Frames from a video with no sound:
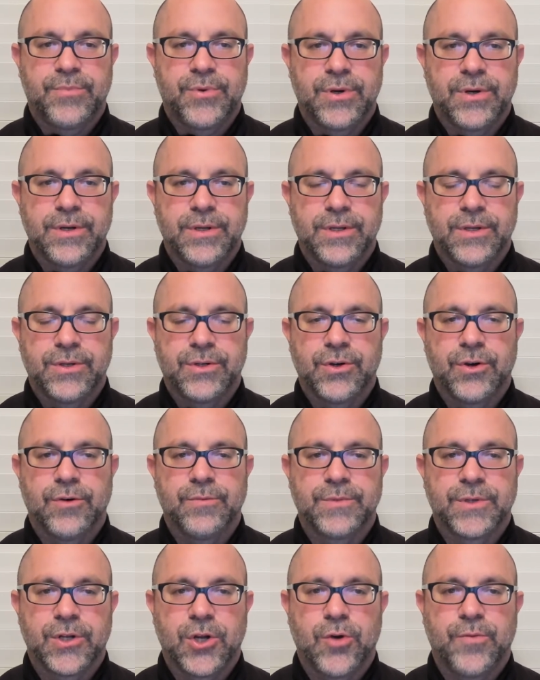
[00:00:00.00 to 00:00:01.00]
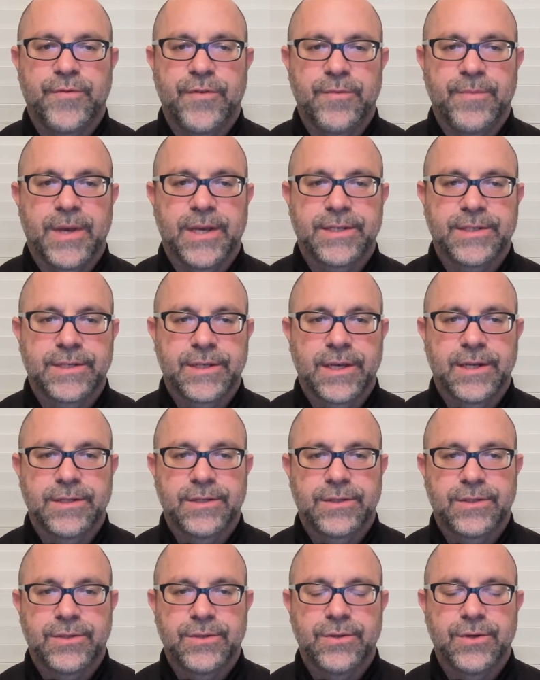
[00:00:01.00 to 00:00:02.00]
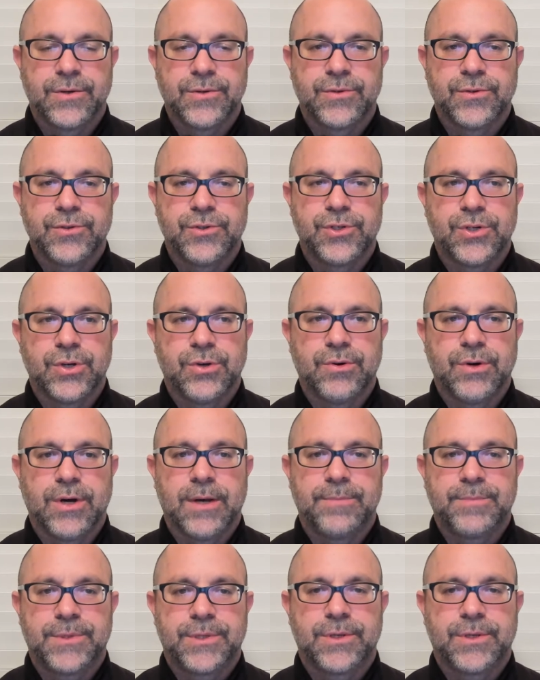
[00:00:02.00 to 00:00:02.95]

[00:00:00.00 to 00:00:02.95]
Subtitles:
put it into terms that hopefully make sense to those who show up.